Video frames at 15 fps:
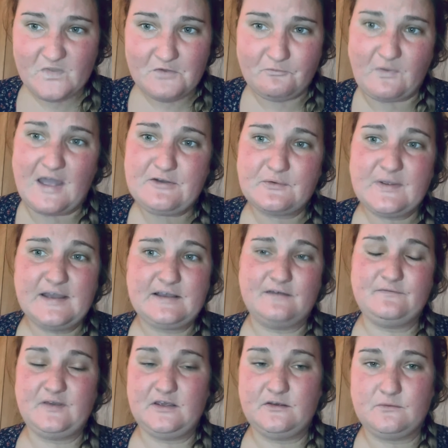rhetoric
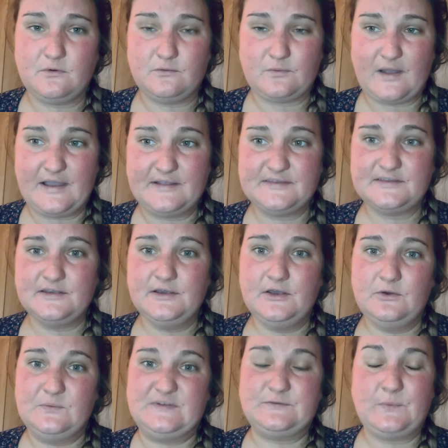of equal rights
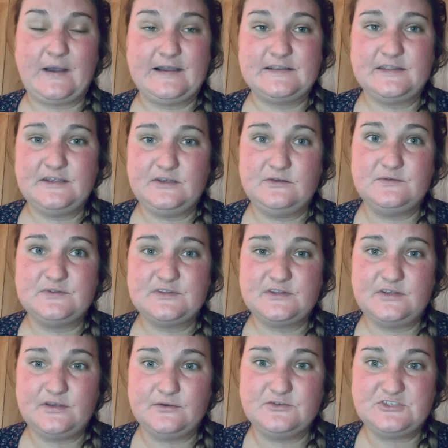was widely used
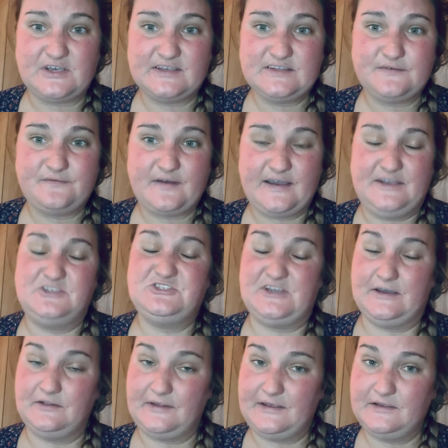to justify
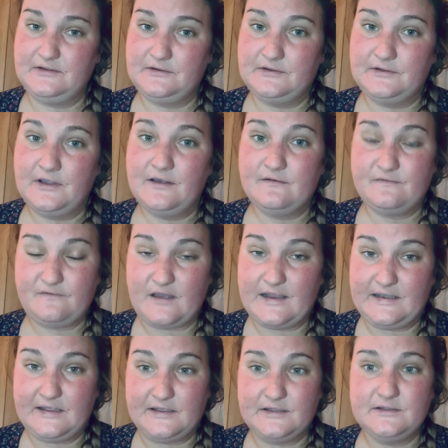jailing,
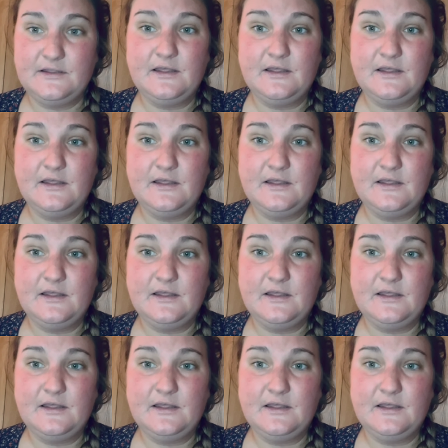fining,